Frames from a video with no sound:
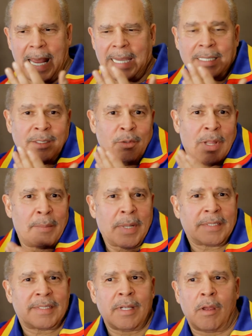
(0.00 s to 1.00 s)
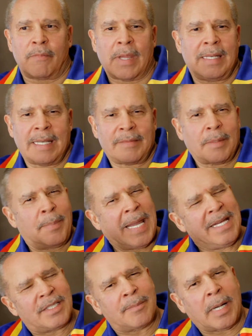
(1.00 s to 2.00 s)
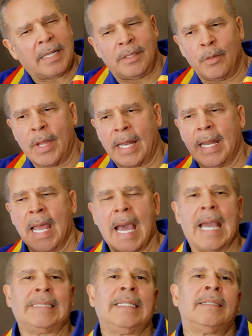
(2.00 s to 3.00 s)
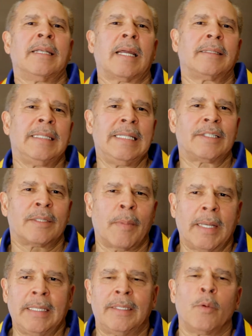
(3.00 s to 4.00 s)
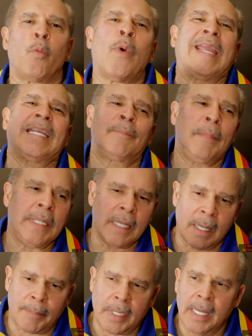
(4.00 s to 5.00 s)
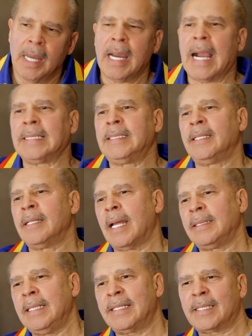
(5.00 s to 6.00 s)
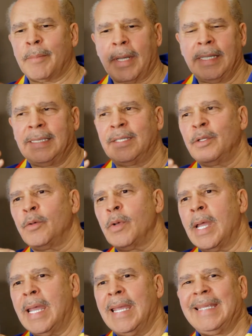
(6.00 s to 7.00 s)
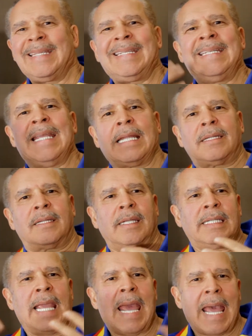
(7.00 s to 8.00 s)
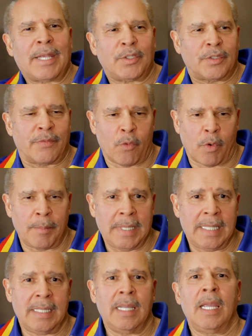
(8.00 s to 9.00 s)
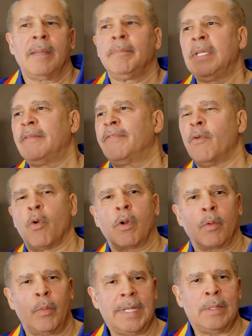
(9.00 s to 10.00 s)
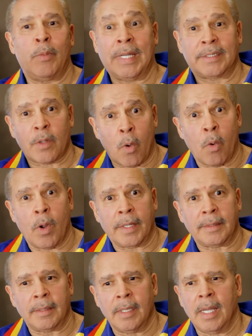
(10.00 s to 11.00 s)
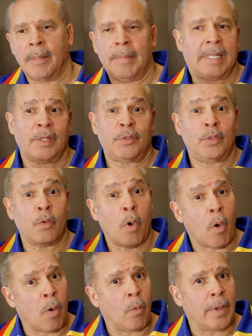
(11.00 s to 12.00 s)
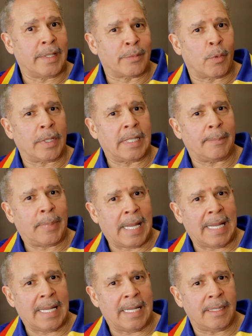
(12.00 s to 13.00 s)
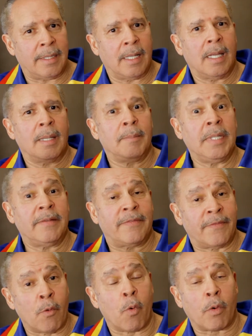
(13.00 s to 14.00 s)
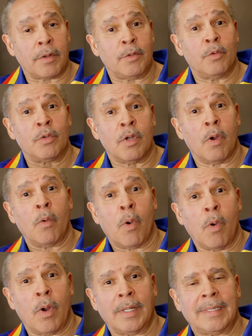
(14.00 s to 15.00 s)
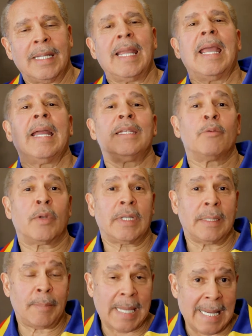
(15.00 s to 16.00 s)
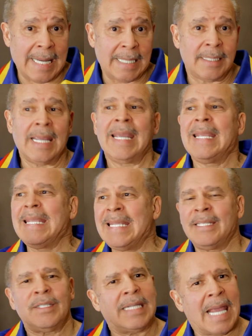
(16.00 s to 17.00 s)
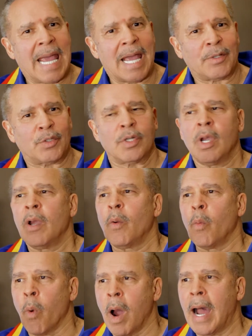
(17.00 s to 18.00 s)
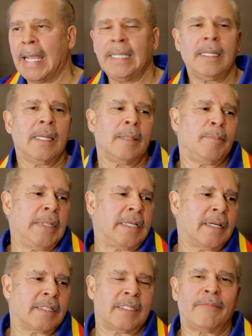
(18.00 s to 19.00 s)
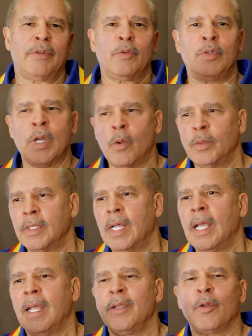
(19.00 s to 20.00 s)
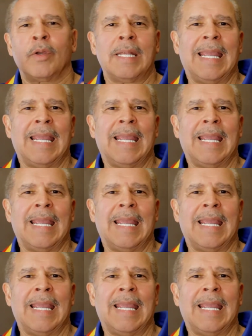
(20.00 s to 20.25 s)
can do that myself. I didn't have to pay somebody to do that. I did not need somebody to wake me up. I did not need somebody to get the cash for me before we went on, because you always want to get paid before you go on, and you want to get paid in cash. Why? Because if you don't, you're going